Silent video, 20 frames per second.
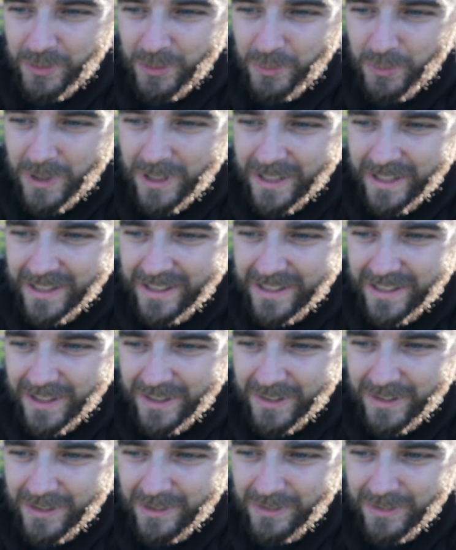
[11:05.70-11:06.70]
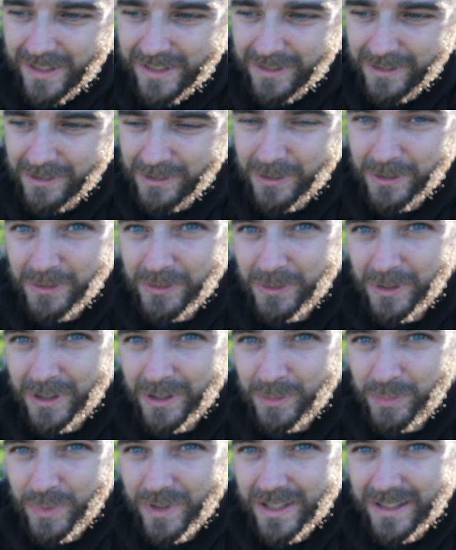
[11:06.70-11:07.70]
not sure why. I don't know if it's just couch
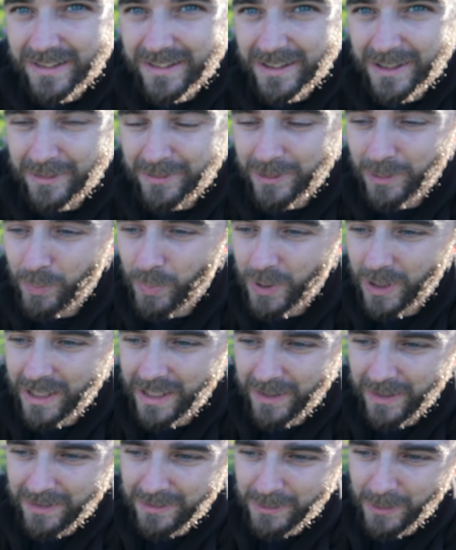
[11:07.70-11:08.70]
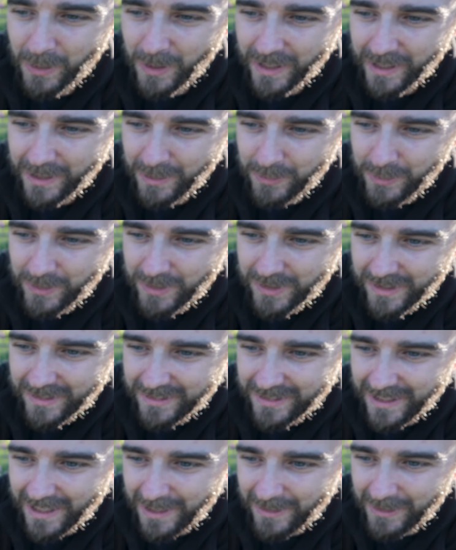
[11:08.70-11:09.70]
grass, but this stuff, you pull it out of the soil and it will
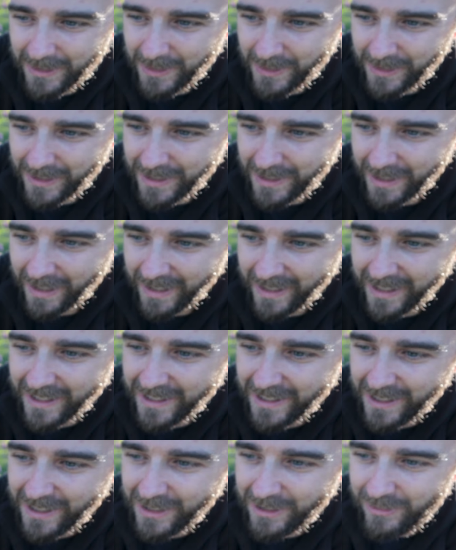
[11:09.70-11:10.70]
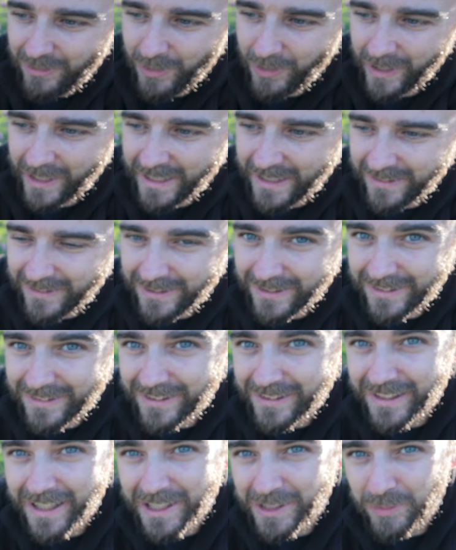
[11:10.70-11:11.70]
just carry on going for
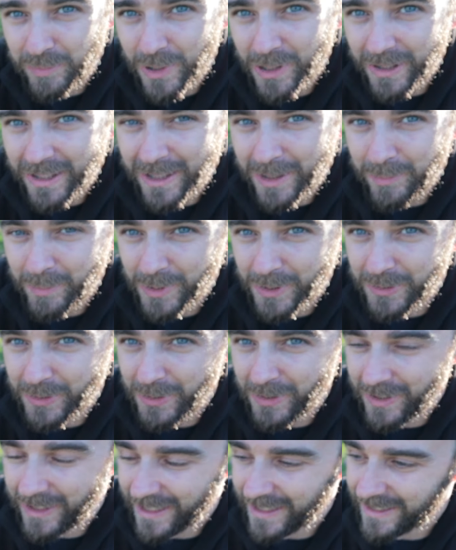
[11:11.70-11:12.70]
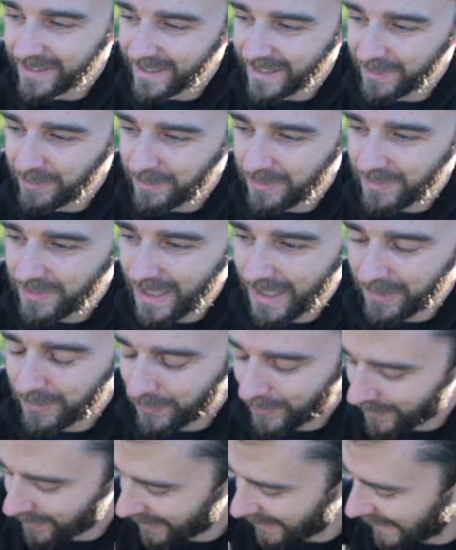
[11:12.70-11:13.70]
ages, and then you bury it in manure and it, it sets
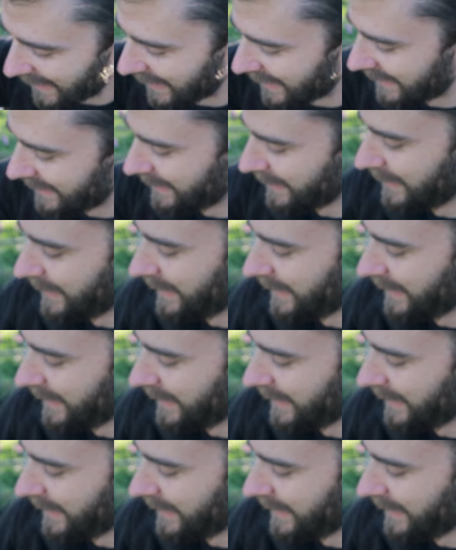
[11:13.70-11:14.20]
root again.